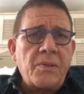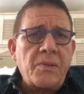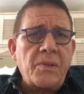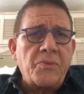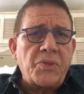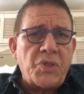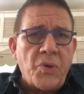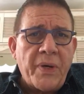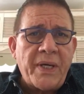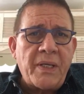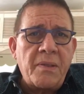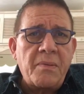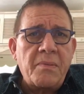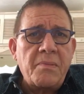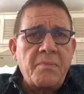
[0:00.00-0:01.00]
He was
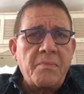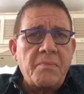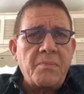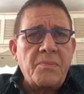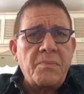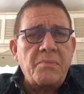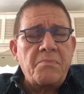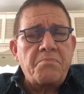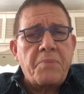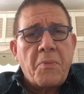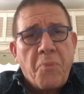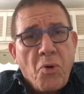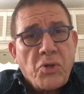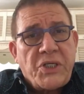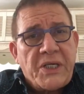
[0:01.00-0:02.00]
going
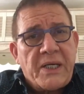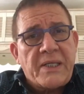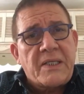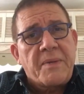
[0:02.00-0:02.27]
purportedly